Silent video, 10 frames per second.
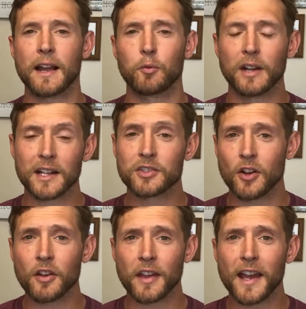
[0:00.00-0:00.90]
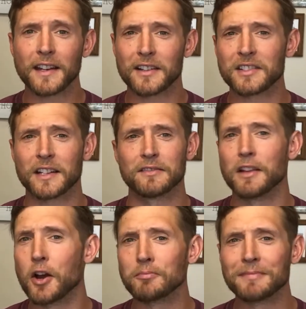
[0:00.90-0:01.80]
When I saw that, I was like,
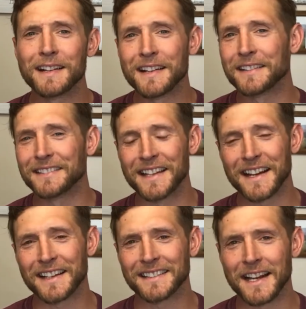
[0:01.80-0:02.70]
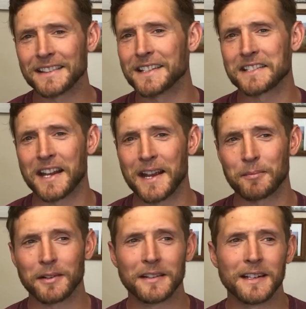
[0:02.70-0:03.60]
nope, nah, not this
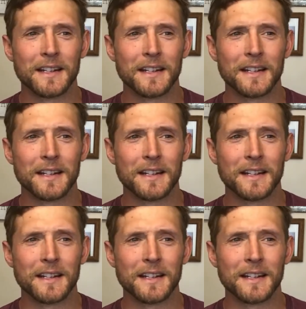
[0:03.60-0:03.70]
camper.